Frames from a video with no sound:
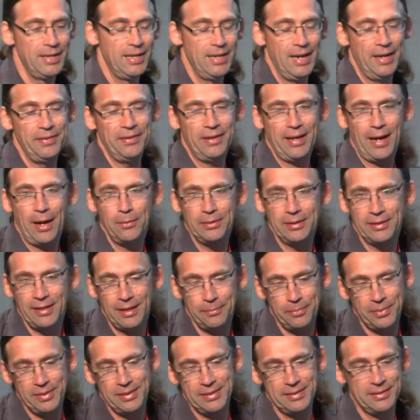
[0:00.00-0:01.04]
And how it
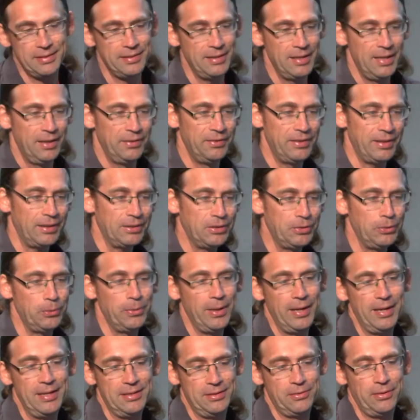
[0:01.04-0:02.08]
happens, there are two
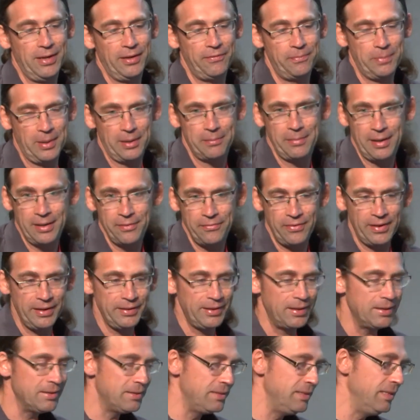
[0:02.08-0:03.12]
ways. You have primary
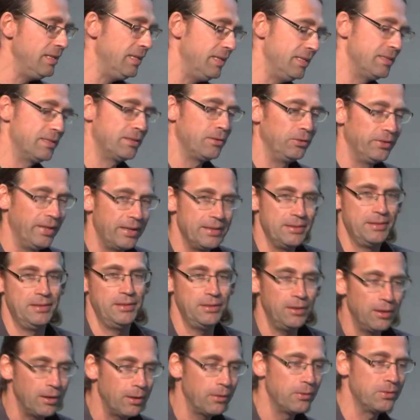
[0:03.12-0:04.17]
financing, it's called
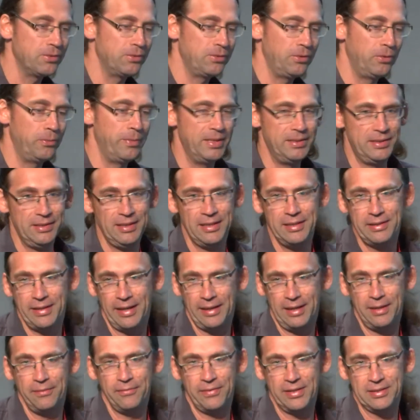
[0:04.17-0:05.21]
ICO, so you basically
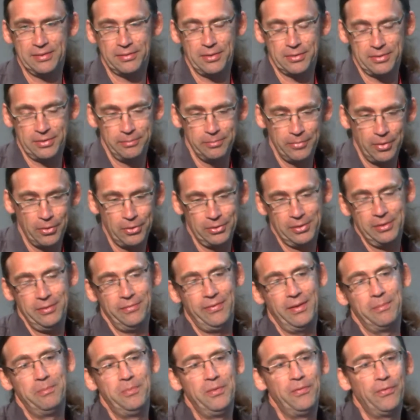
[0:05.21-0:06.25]
take investors on board
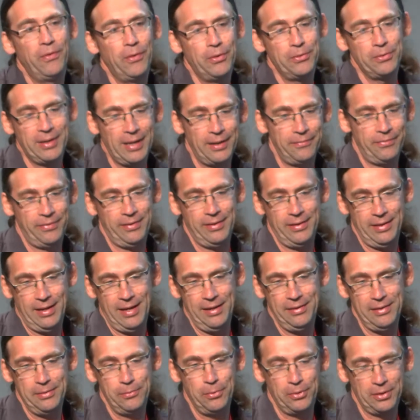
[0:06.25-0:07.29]
even before you have
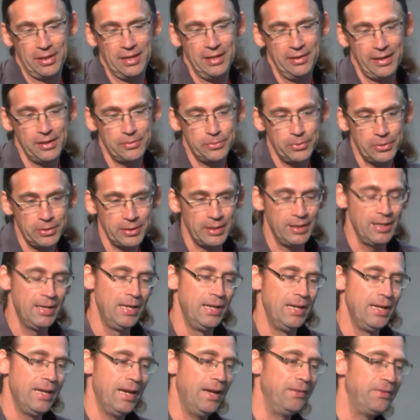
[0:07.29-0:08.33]
any working network.
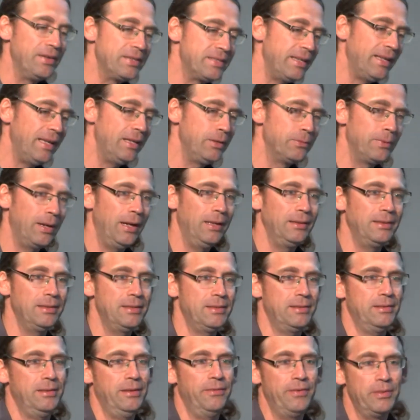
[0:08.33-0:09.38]
And the second one
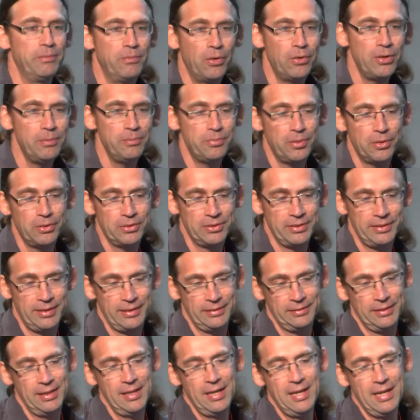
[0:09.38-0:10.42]
is even more
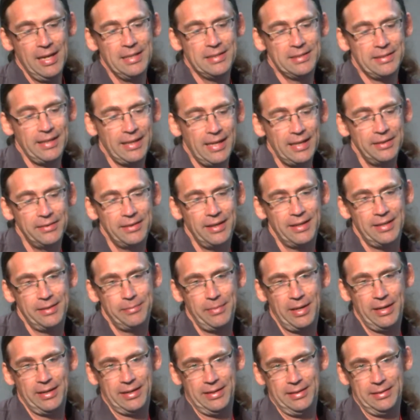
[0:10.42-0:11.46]
important, it's secondary
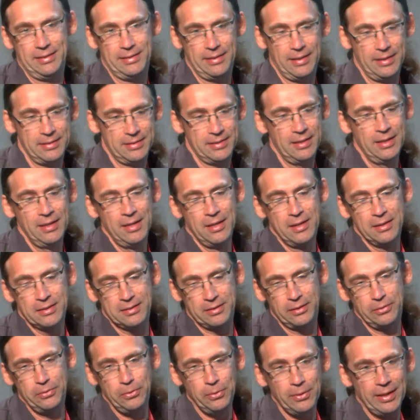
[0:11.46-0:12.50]
markets, yes? So
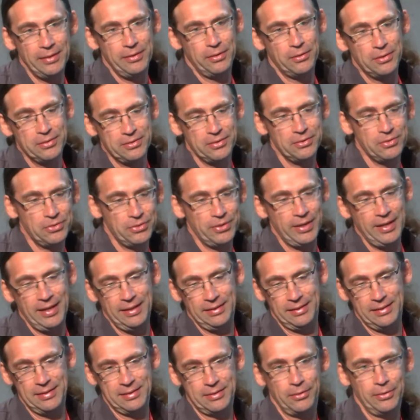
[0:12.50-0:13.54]
you can also trade
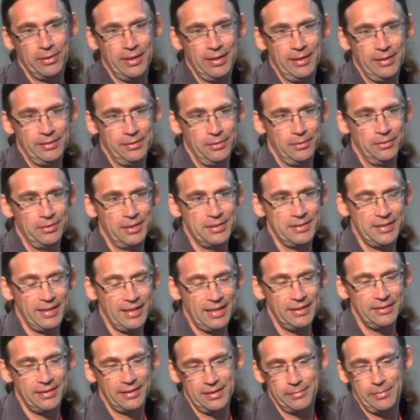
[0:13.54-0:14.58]
this token on the
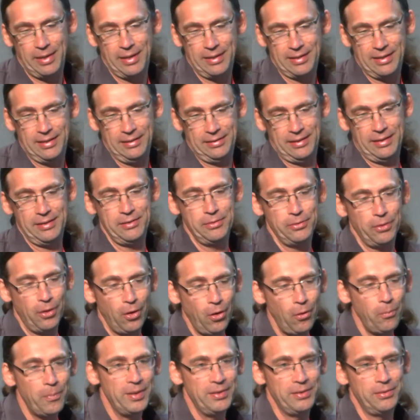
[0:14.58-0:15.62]
secondary market, and you
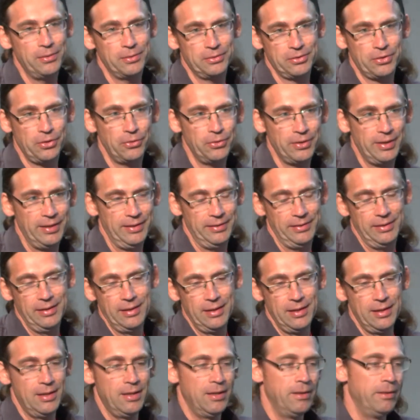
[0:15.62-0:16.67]
open your token
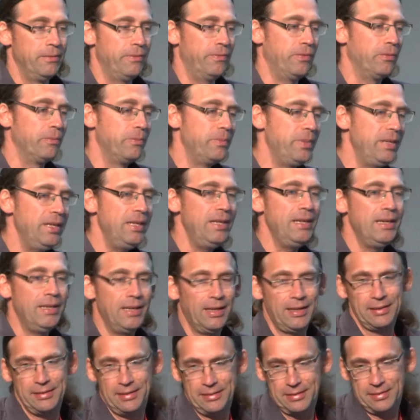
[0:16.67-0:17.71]
from being
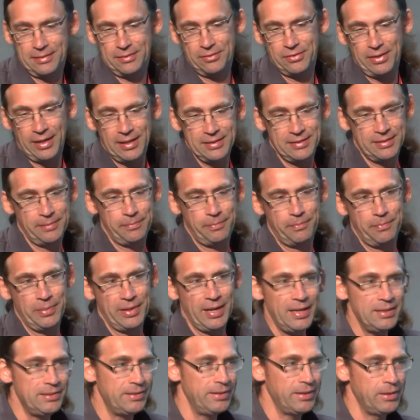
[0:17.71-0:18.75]
like just a
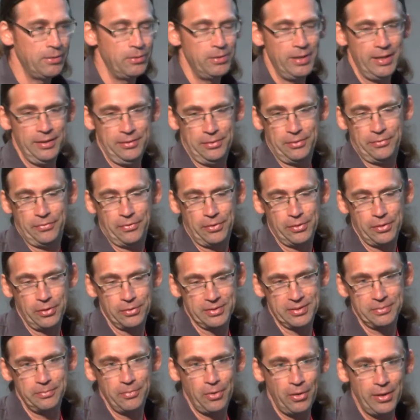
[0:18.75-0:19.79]
price regulator for your
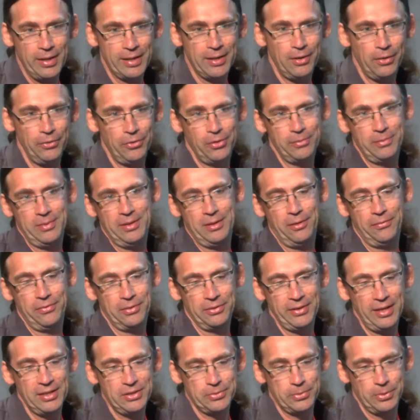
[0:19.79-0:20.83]
small economy of your
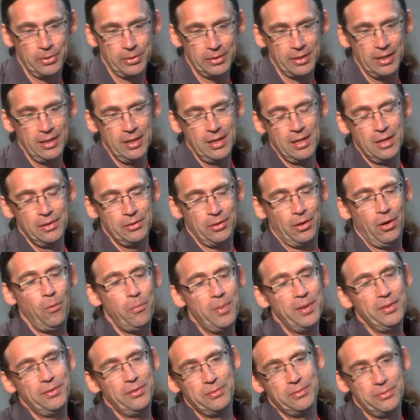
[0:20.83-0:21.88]
network, to
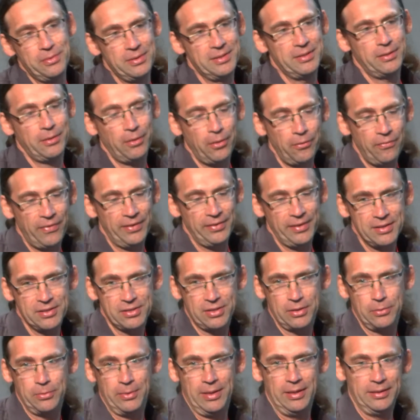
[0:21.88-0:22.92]
open this whole
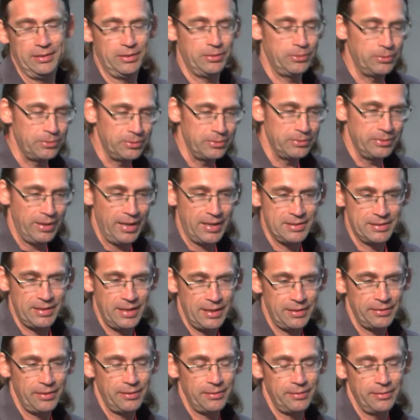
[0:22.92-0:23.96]
financial world, to
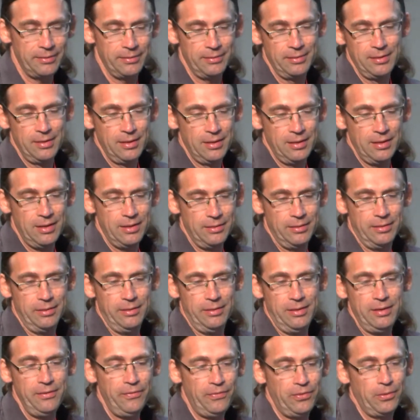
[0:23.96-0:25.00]
external
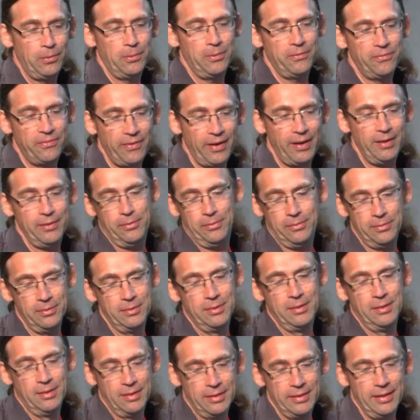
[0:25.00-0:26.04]
inflow of value,
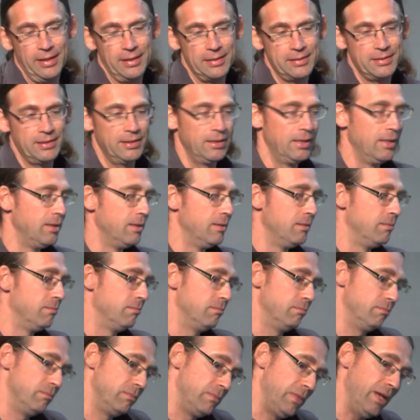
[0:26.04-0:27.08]
yes?
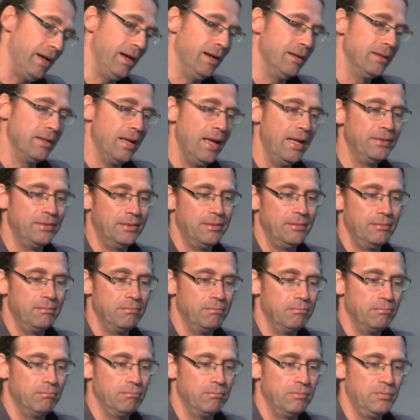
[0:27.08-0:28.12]
Yeah, and
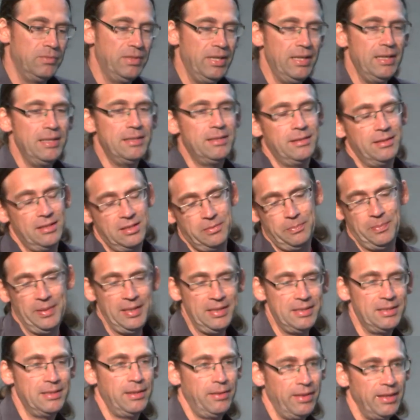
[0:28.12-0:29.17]
this
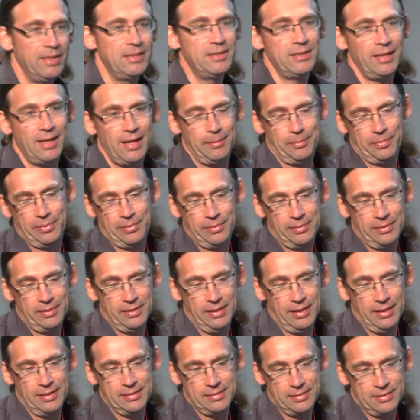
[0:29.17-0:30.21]
speeds things up,
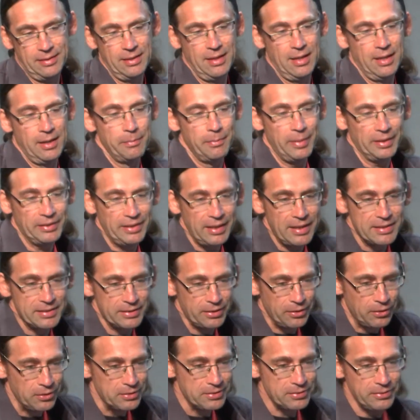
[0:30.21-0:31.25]
yes? But there is
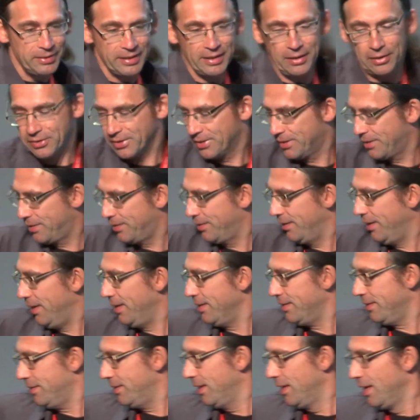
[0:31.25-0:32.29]
also a cost,
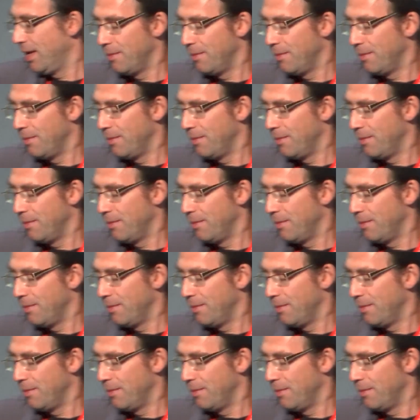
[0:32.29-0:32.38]
yes?